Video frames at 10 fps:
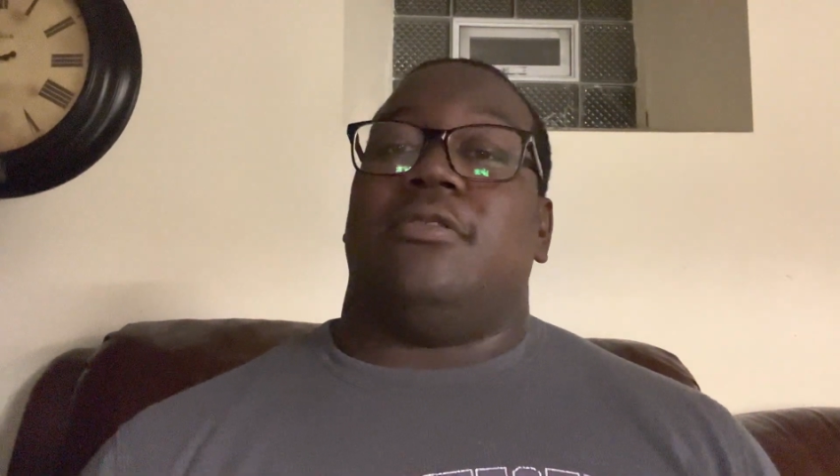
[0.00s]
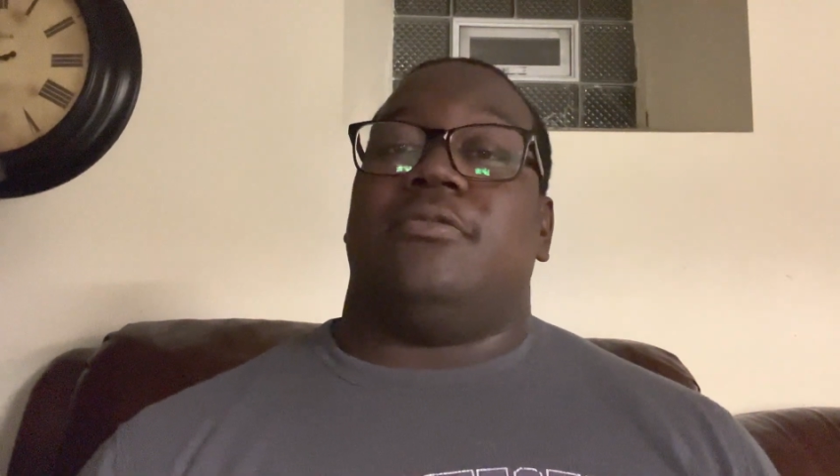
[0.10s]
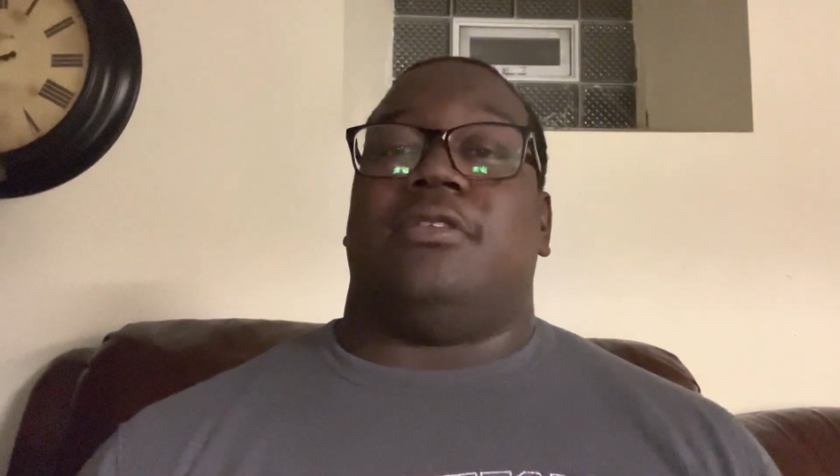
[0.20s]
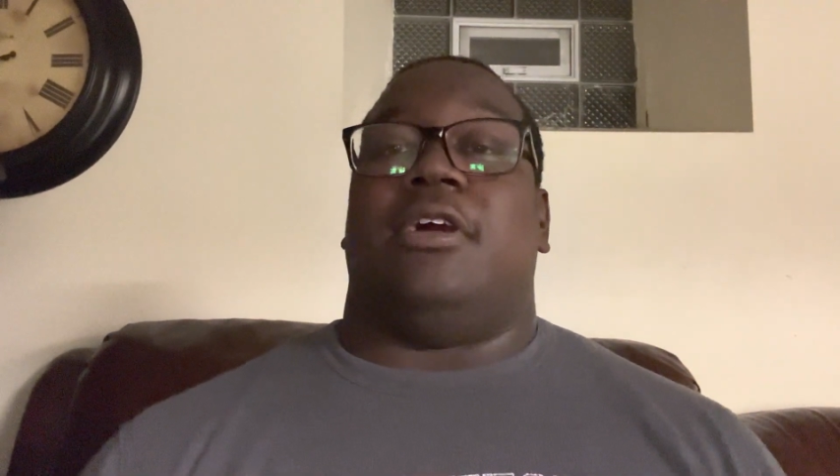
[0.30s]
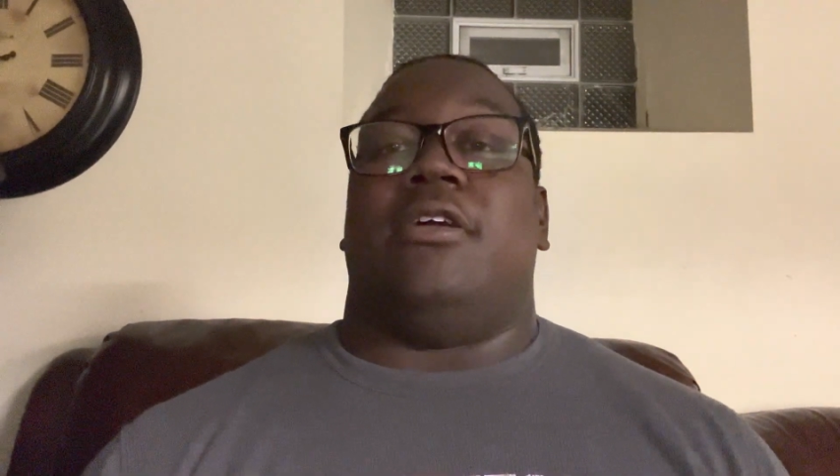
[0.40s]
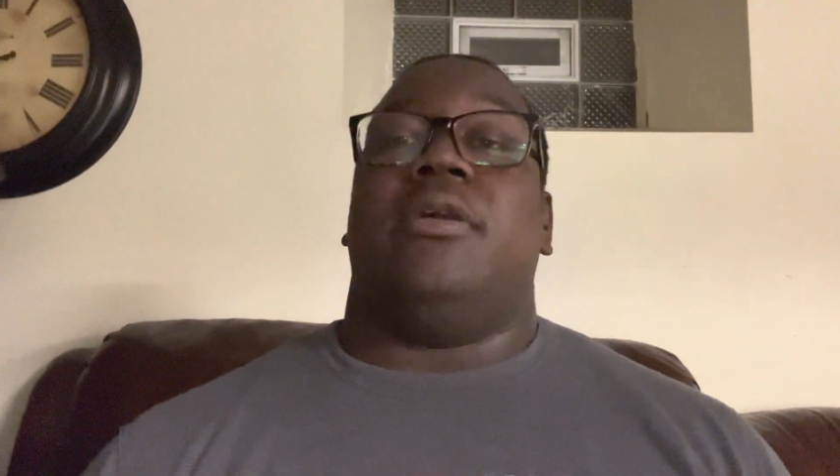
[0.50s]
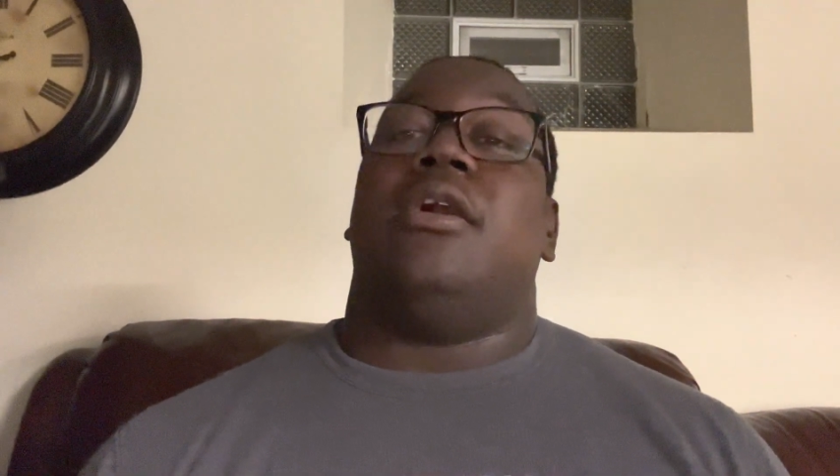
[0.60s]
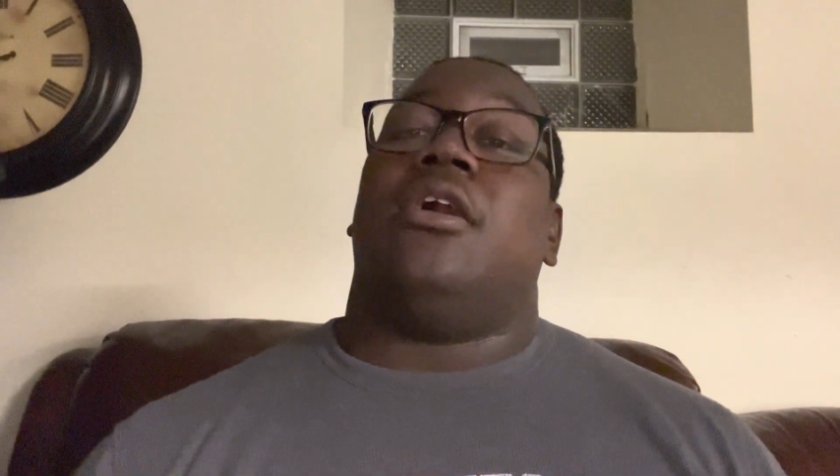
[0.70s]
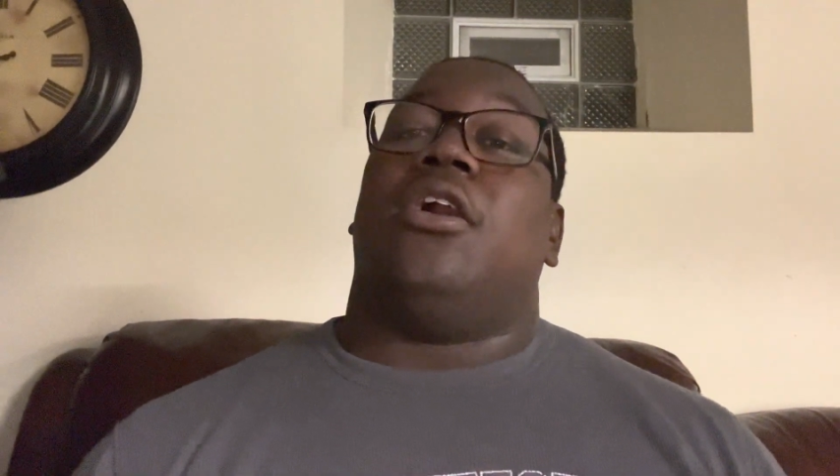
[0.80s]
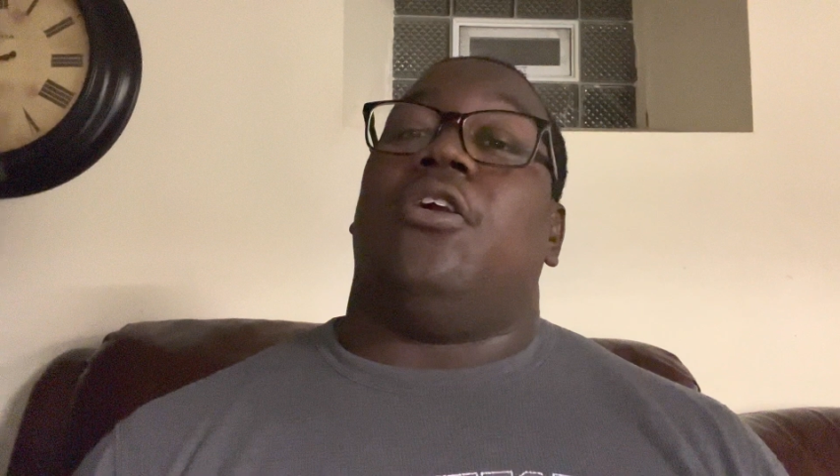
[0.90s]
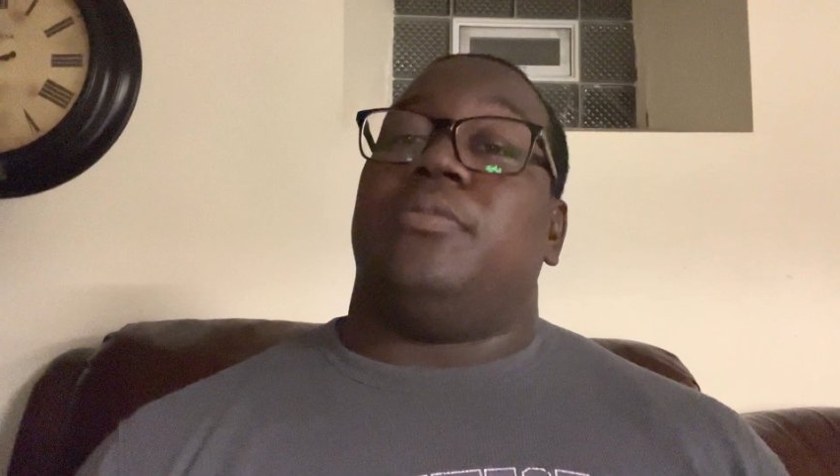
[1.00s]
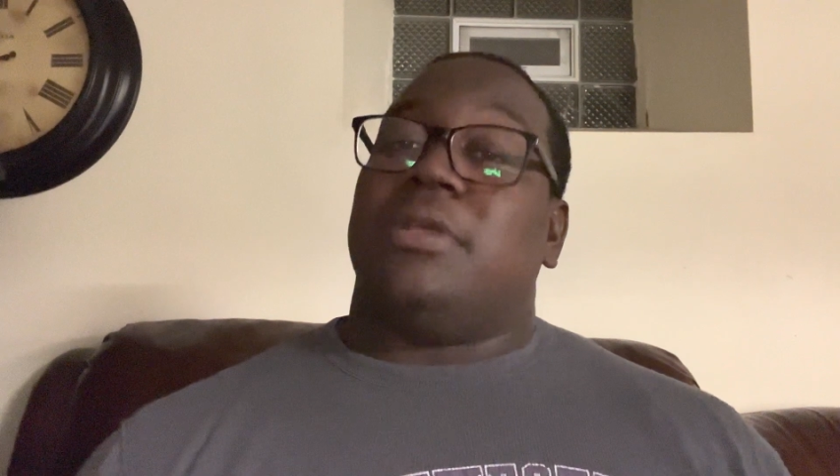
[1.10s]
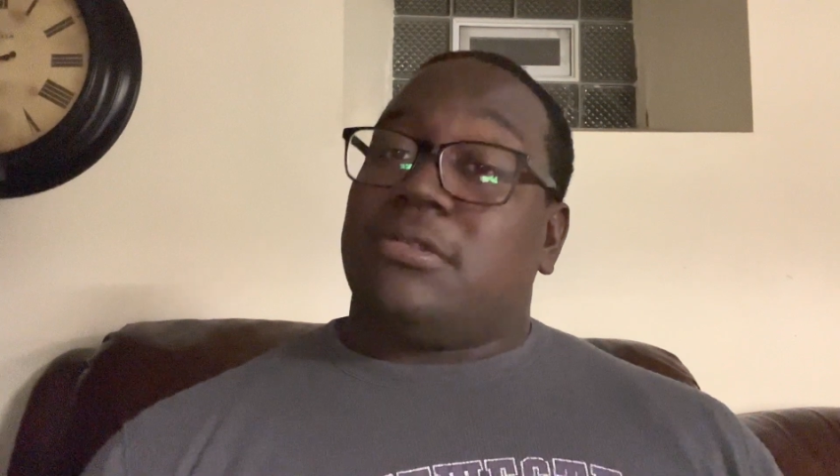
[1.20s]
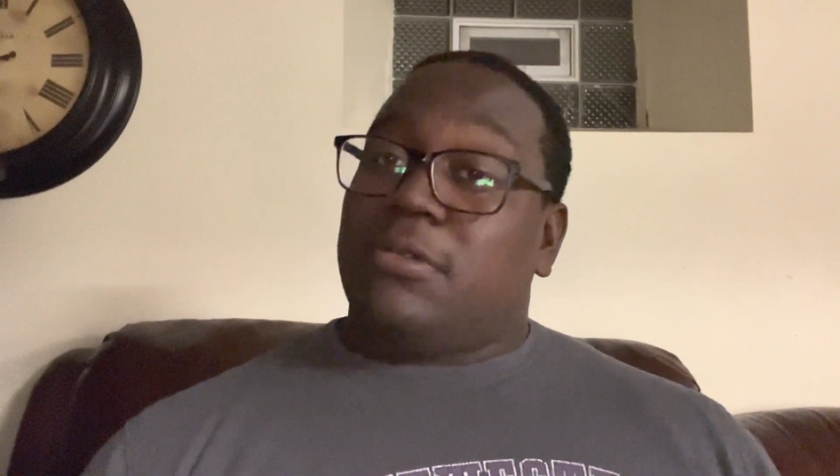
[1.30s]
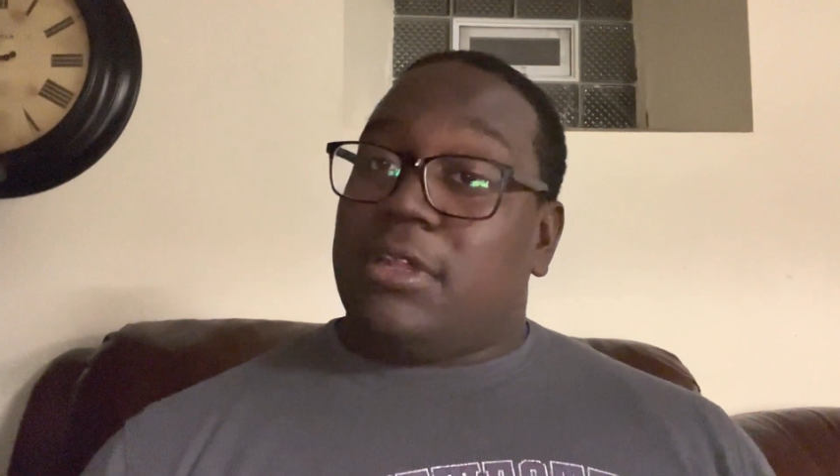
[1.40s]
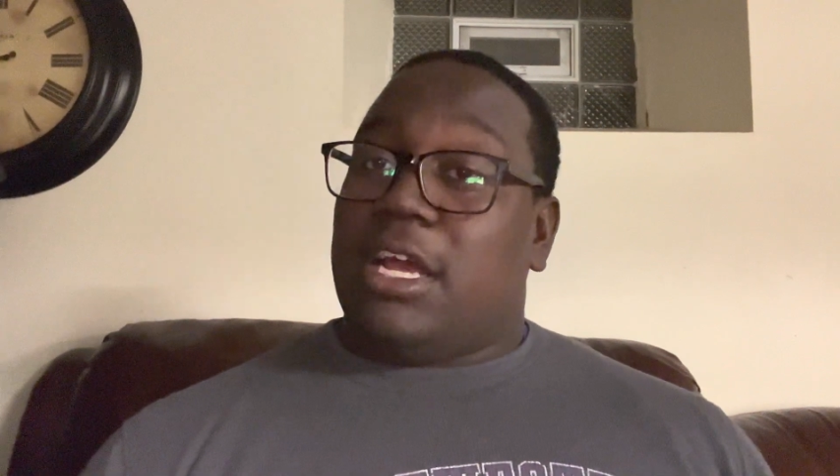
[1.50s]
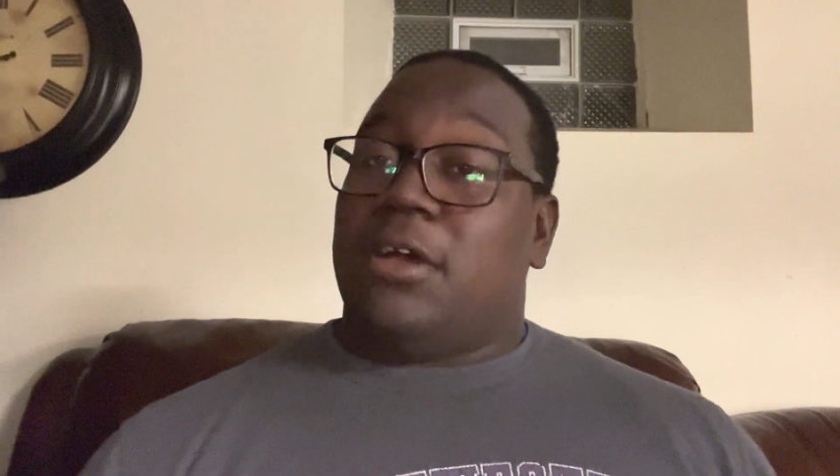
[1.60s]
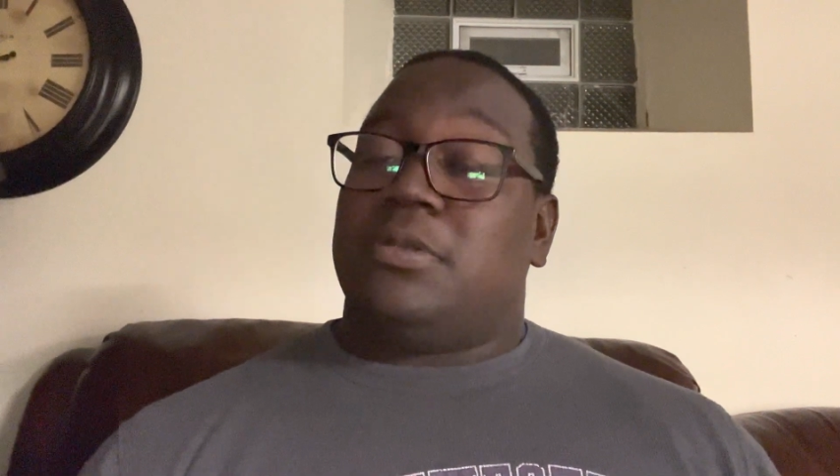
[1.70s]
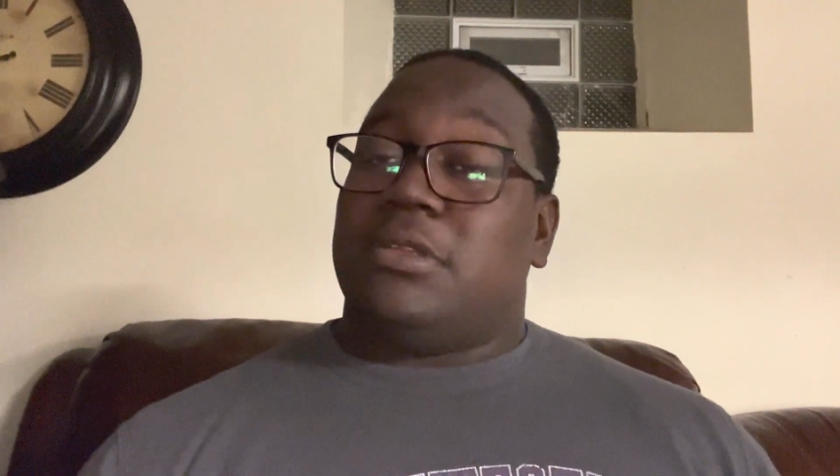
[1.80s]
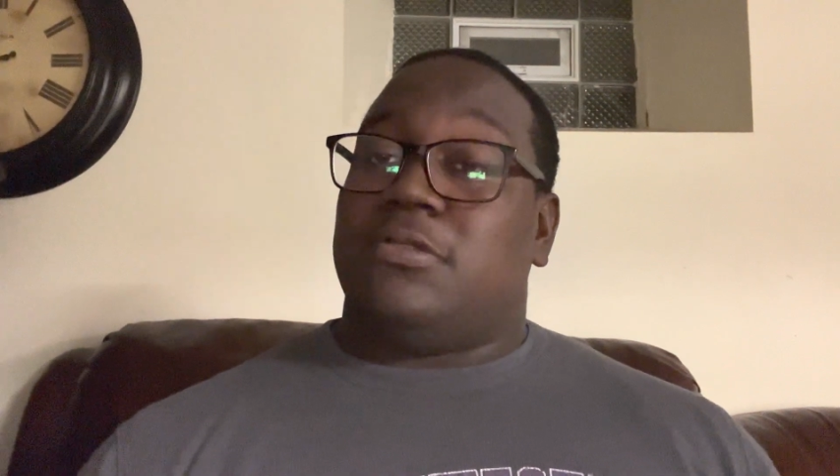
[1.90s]
So hope this one
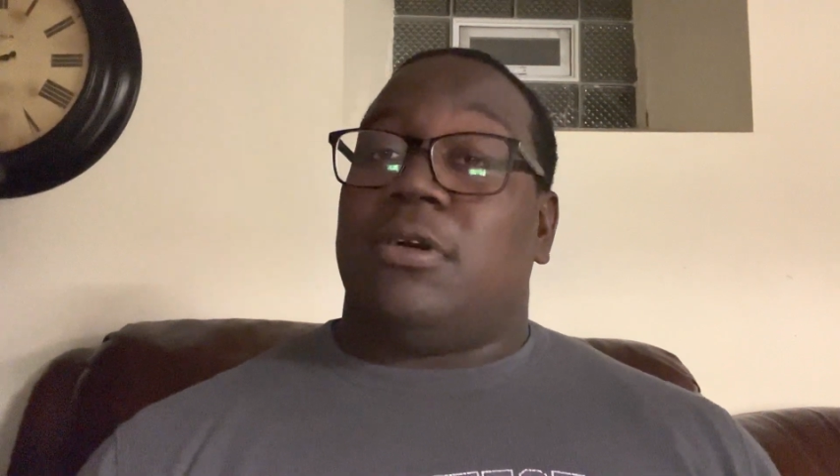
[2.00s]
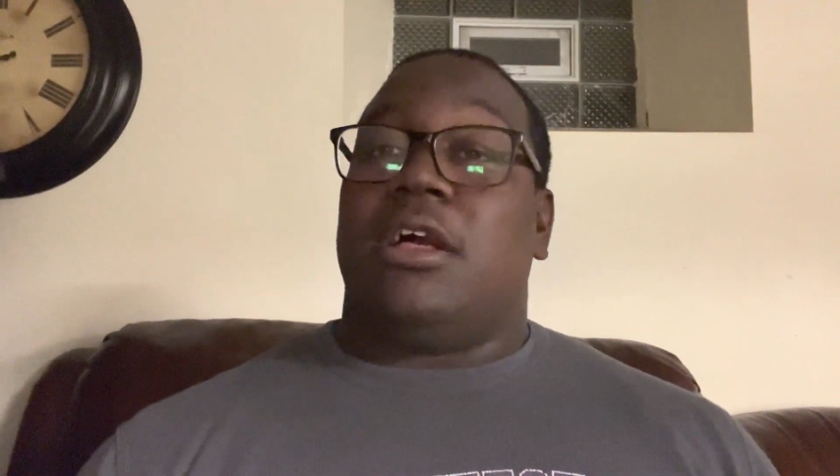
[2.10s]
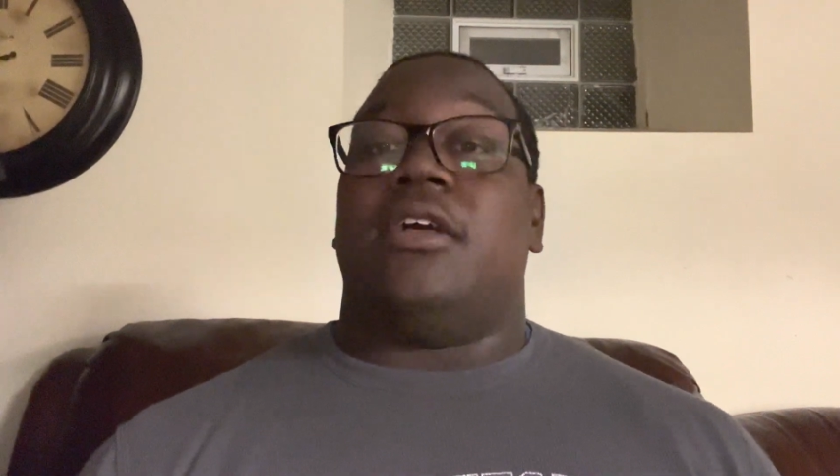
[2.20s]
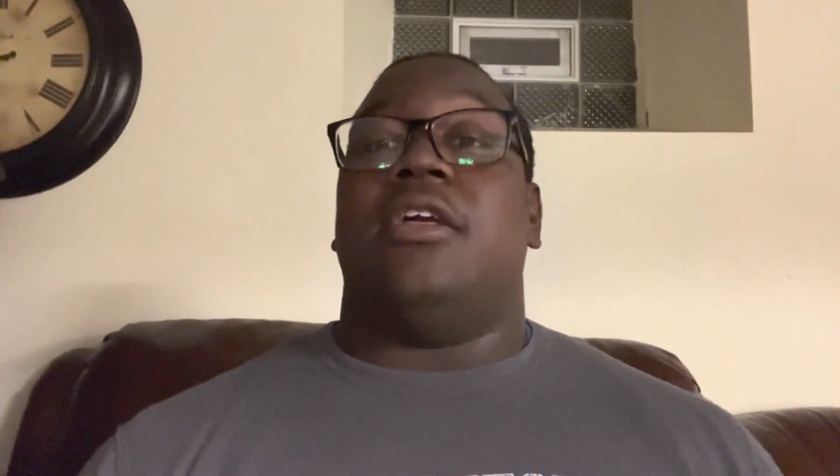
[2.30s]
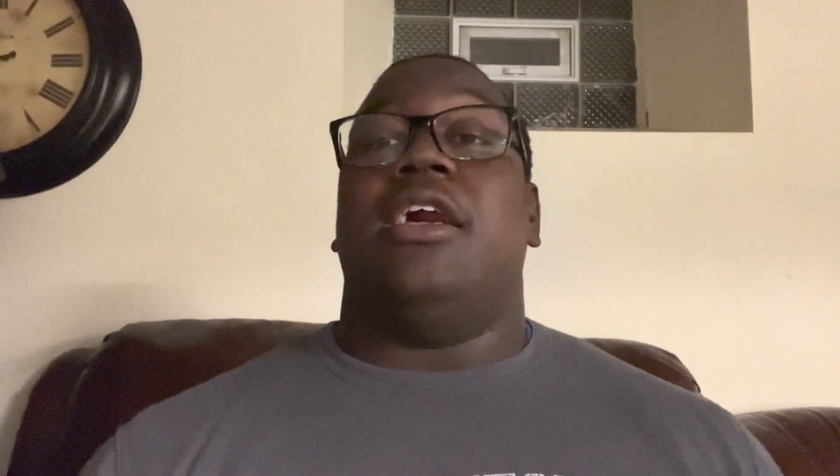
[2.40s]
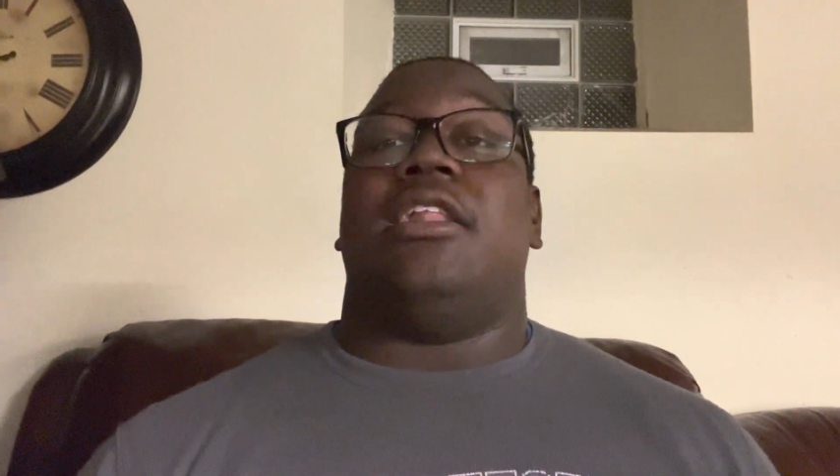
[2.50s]
helps as well.